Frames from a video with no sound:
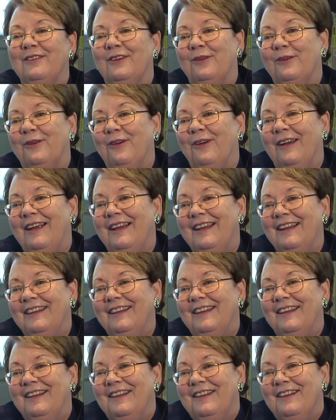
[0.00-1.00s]
their degree.
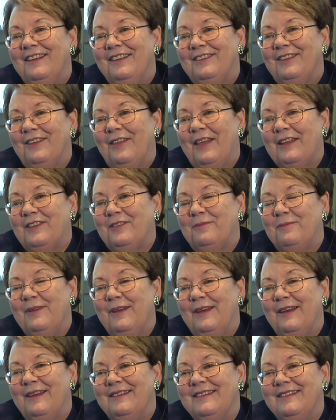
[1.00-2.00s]
So that's
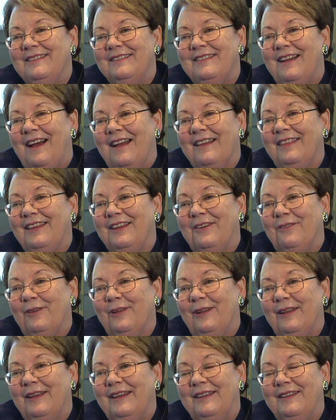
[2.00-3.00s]
been, I think,
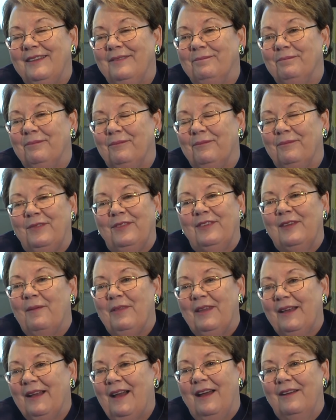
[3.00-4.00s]
really
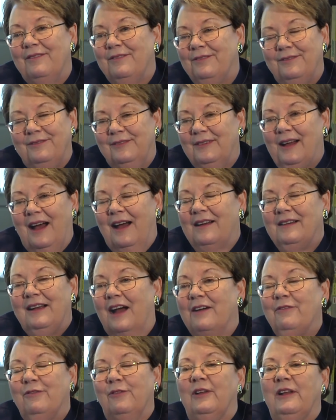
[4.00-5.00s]
something
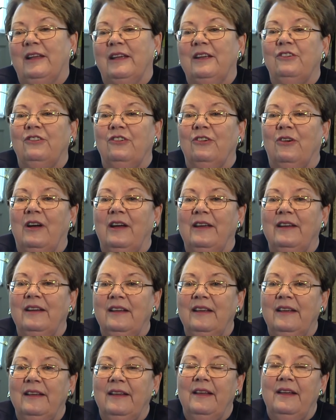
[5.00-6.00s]
I've really enjoyed.
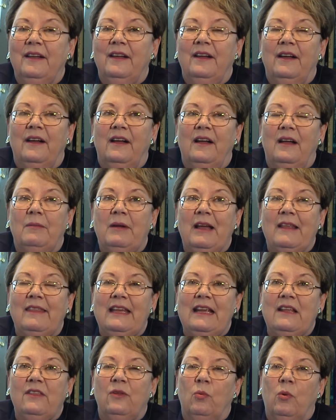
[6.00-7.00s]
I
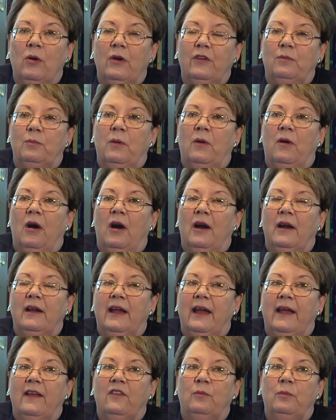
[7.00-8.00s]
think the worst part
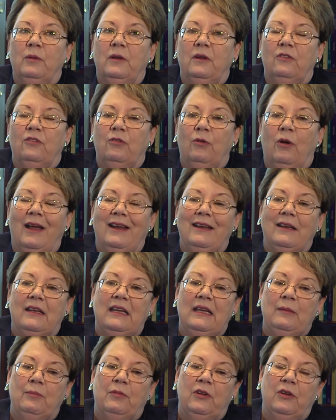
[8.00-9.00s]
has been trying to
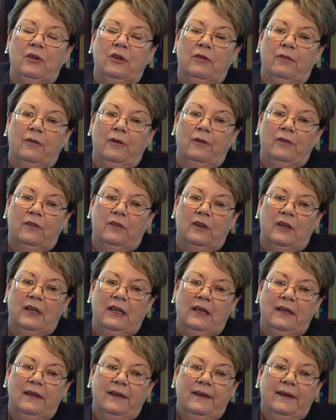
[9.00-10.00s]
keep the university